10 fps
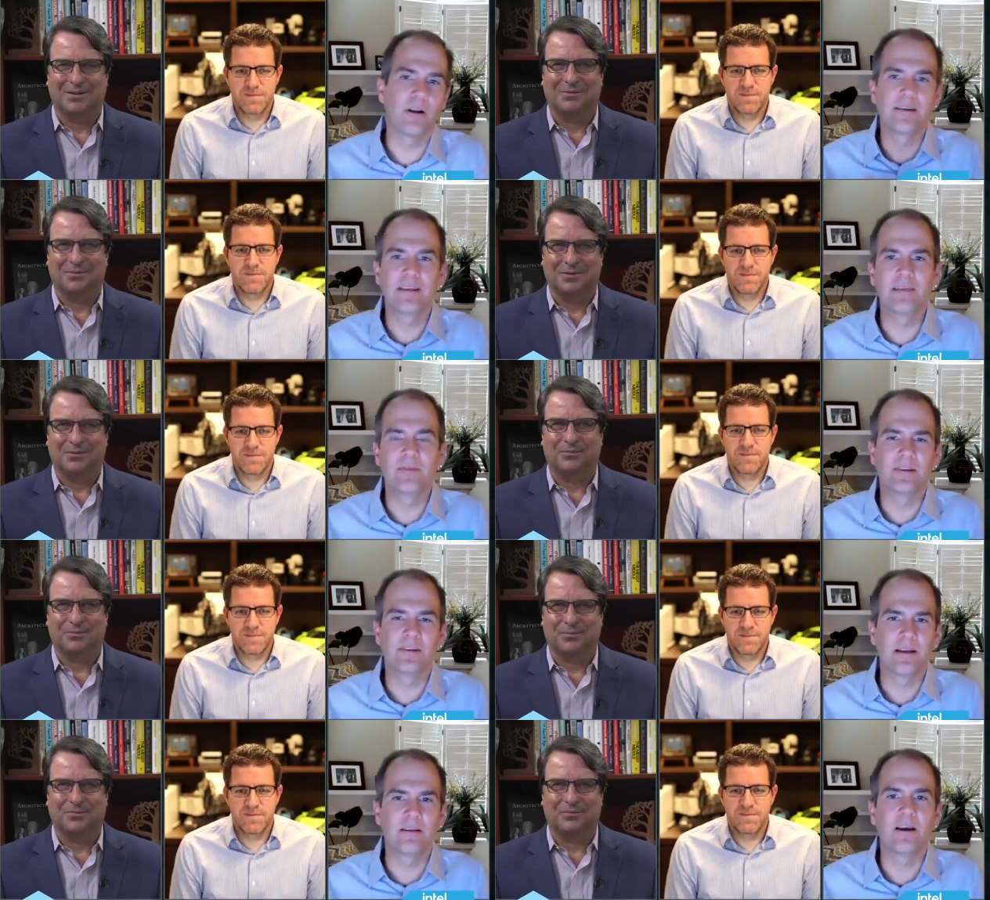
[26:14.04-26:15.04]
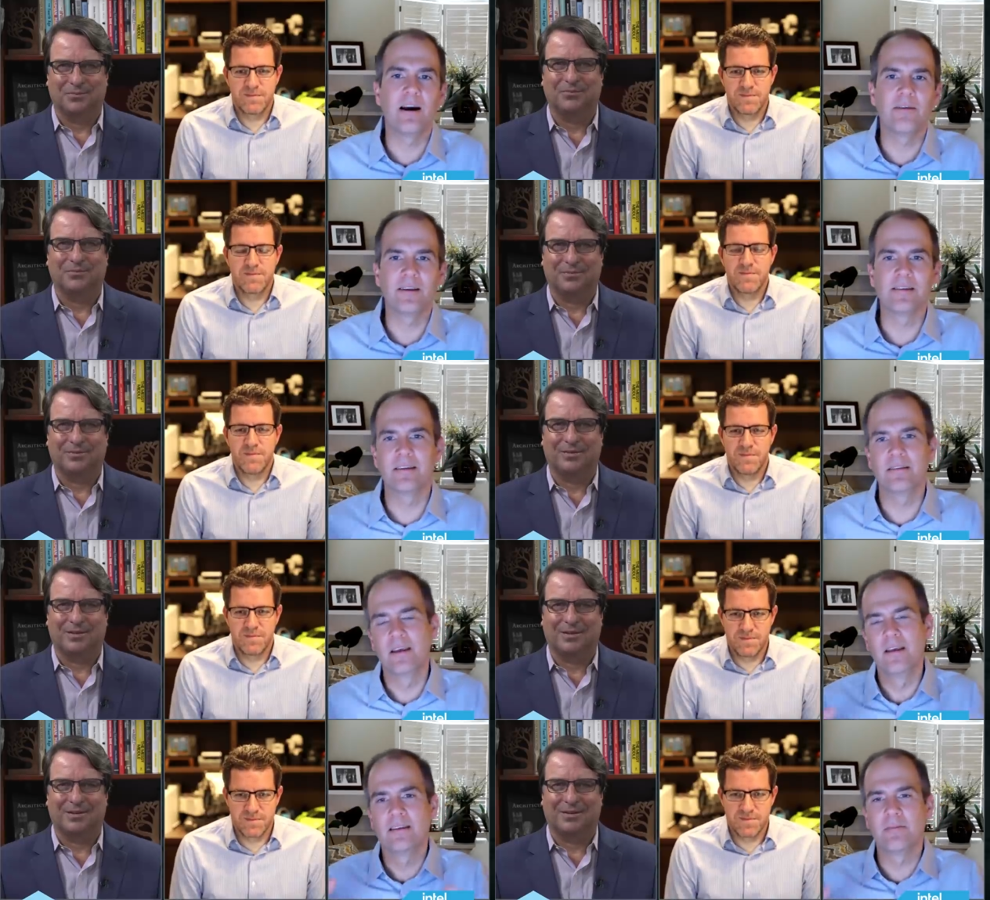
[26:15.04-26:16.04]
Speaker 1: of the team is there in the office and
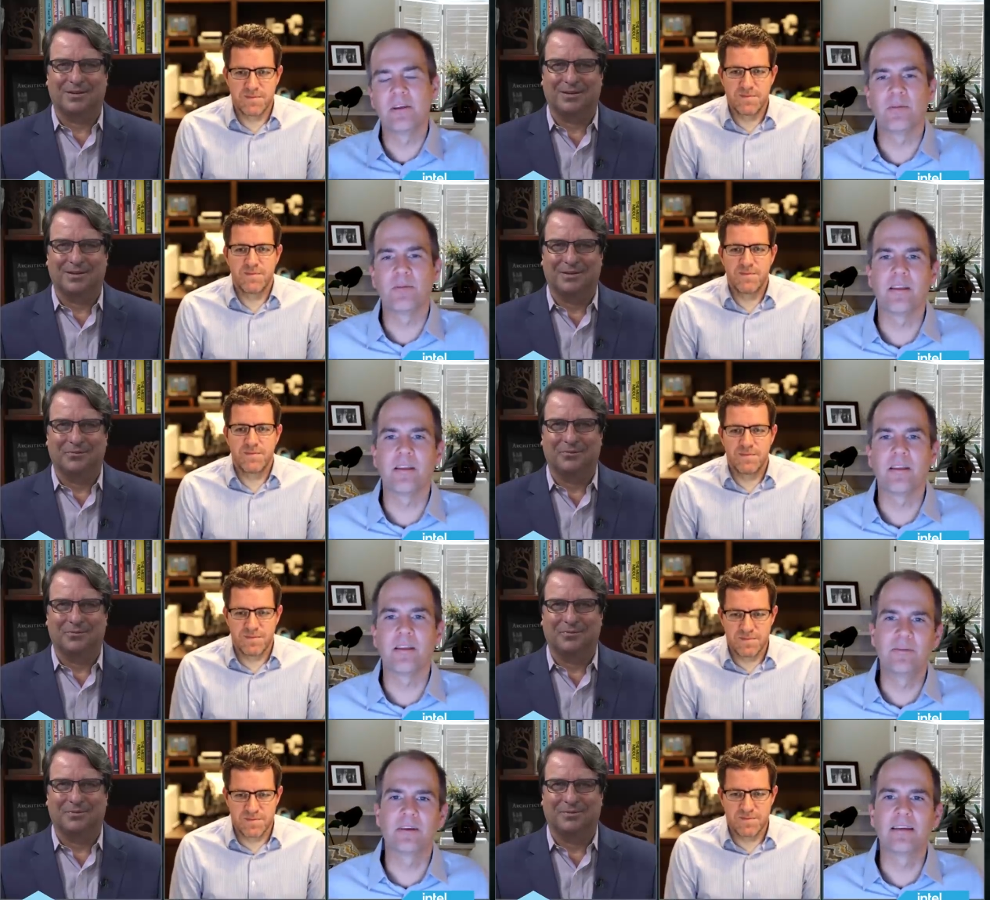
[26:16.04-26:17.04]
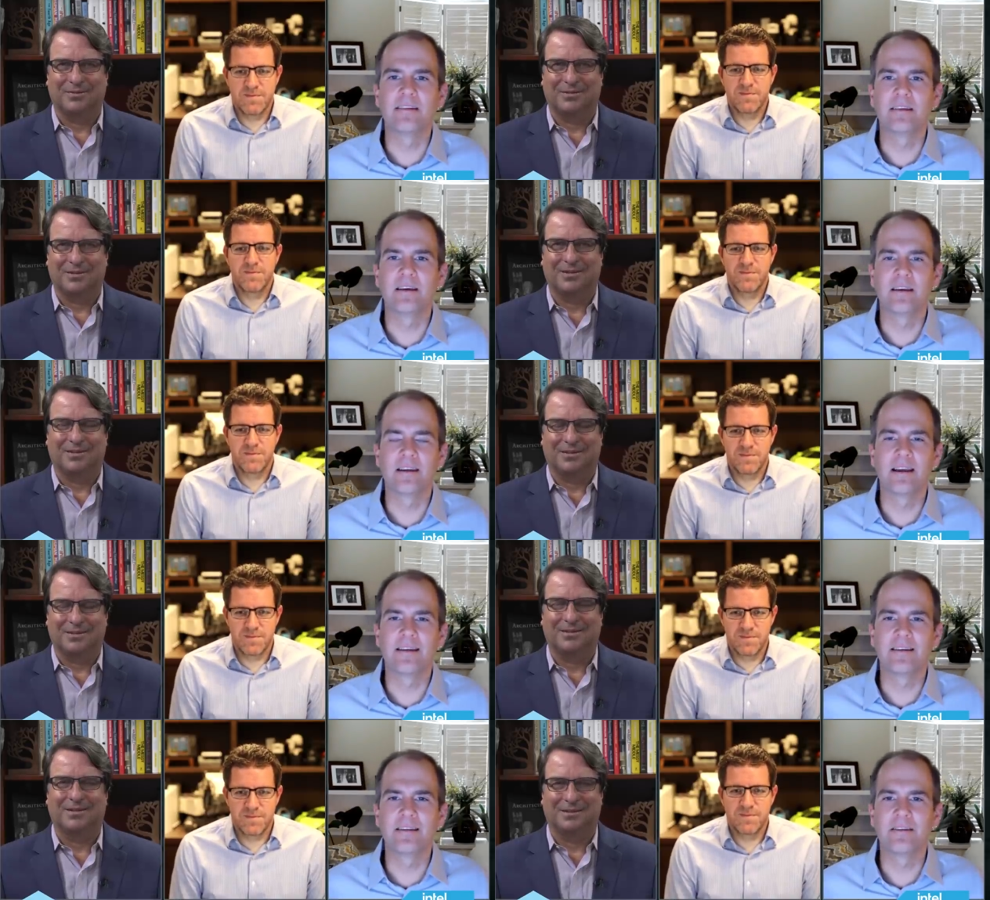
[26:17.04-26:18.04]
some other part of the team is trying to connect
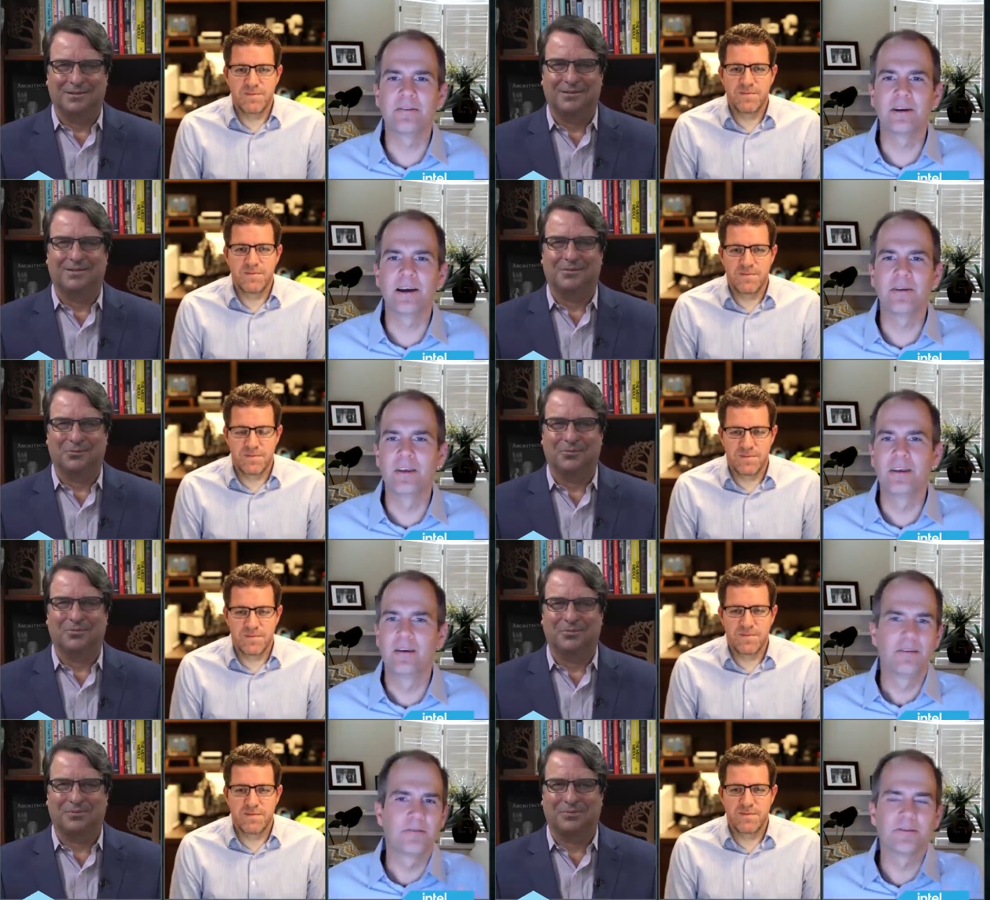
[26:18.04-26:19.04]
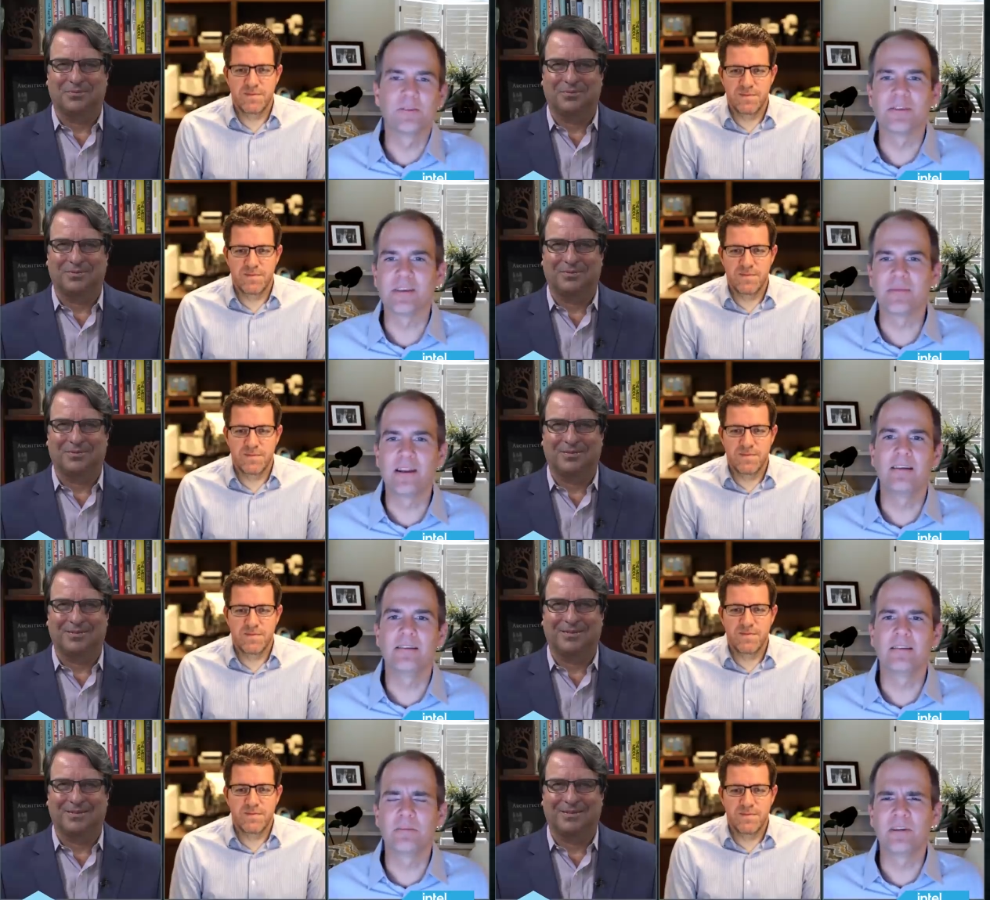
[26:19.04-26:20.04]
in through uh, through zoom or something else
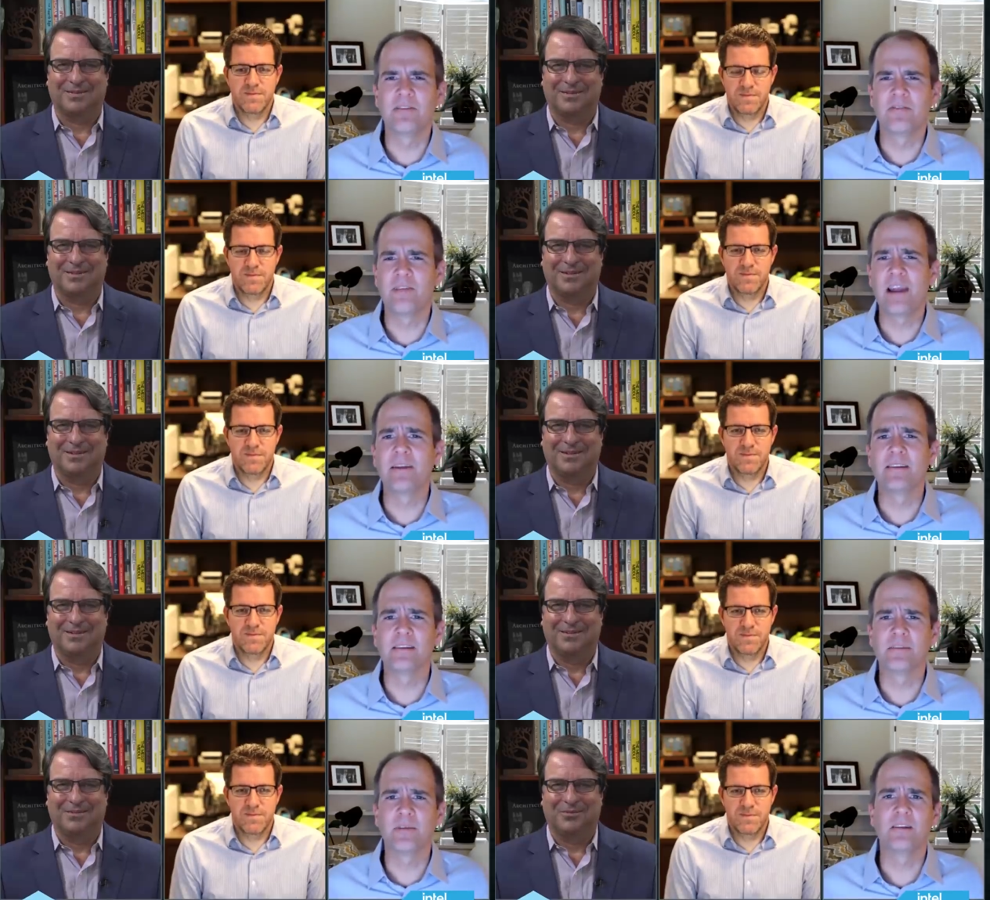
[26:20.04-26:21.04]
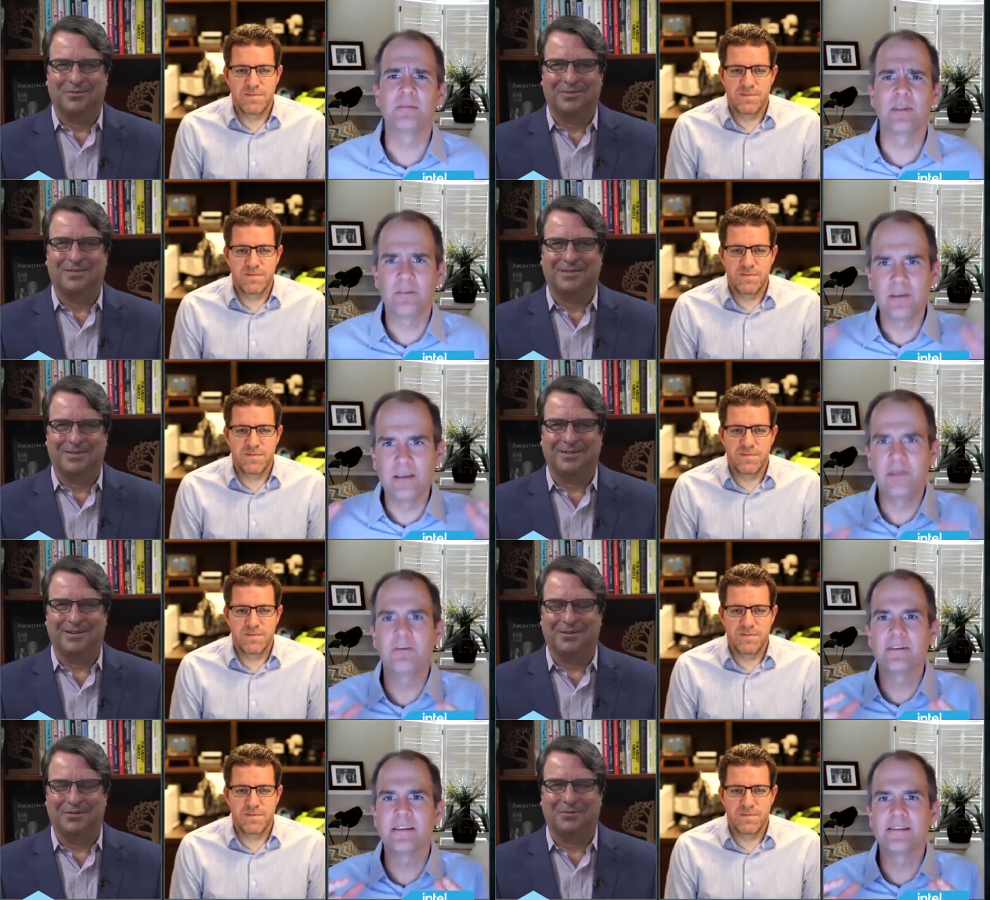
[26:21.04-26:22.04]
it's a little bit of a fragmented experience but if, if
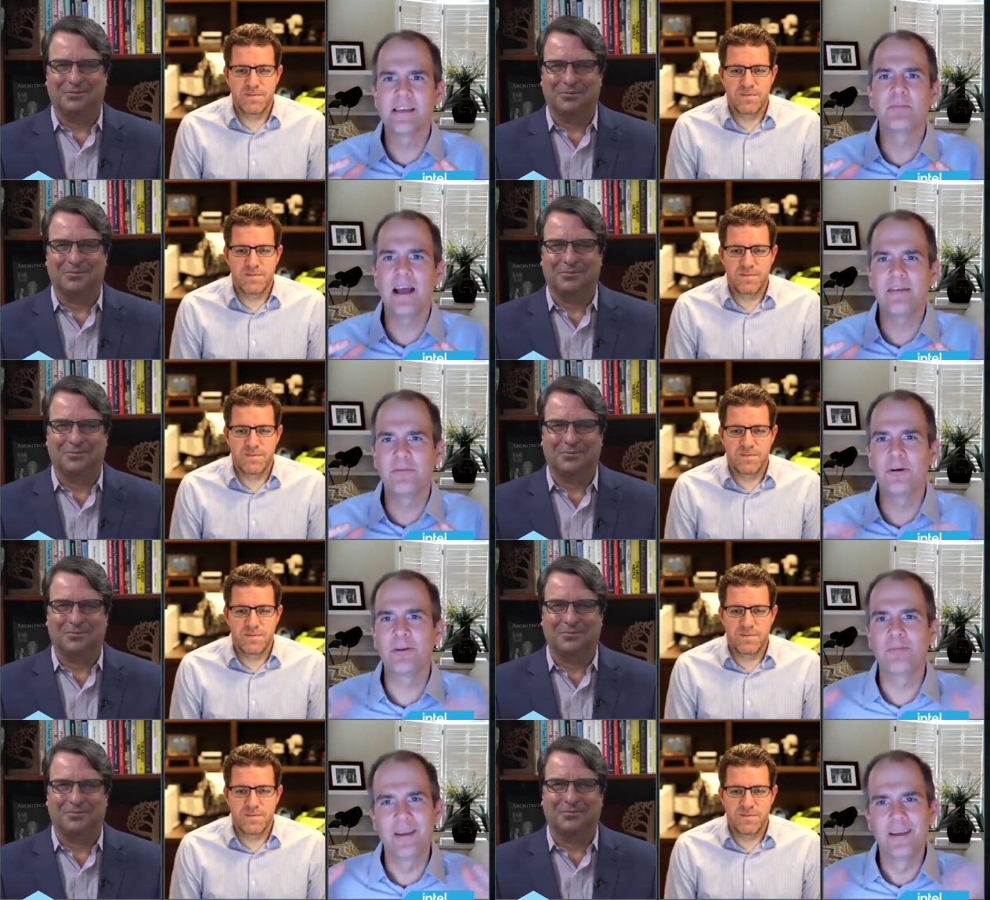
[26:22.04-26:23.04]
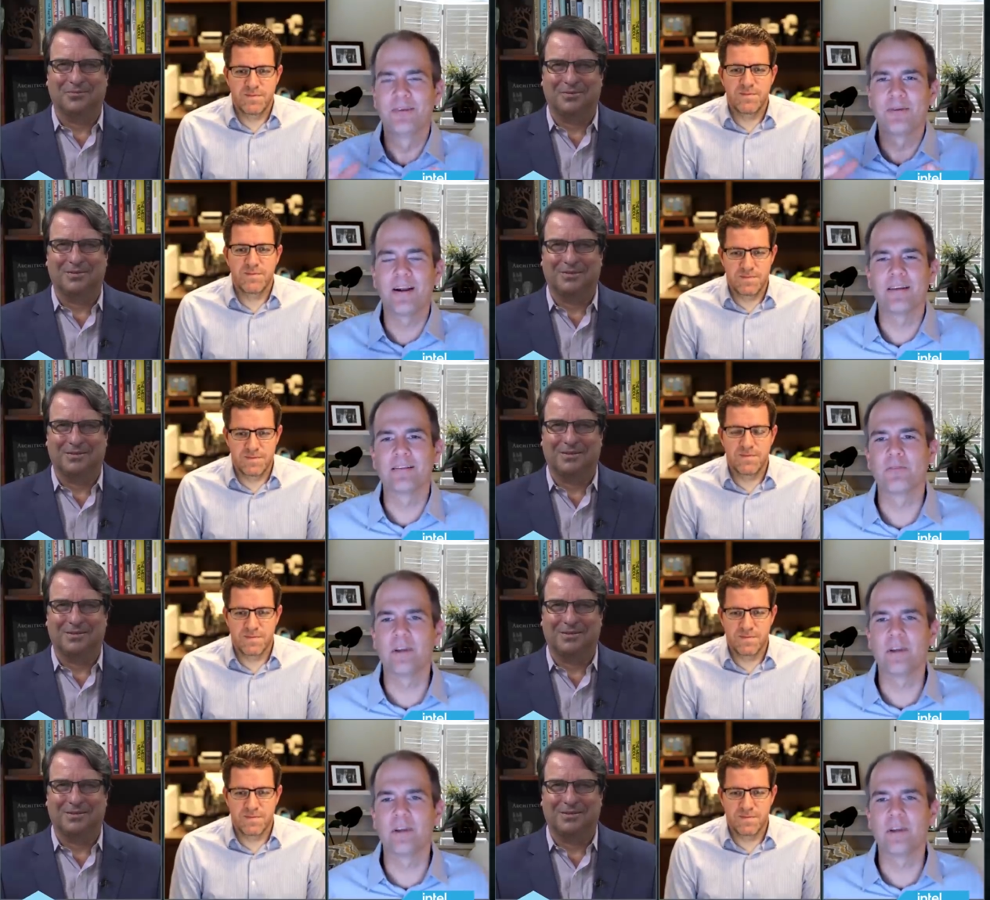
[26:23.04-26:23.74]
everyone's on the same mm-hmm. platform regardless of where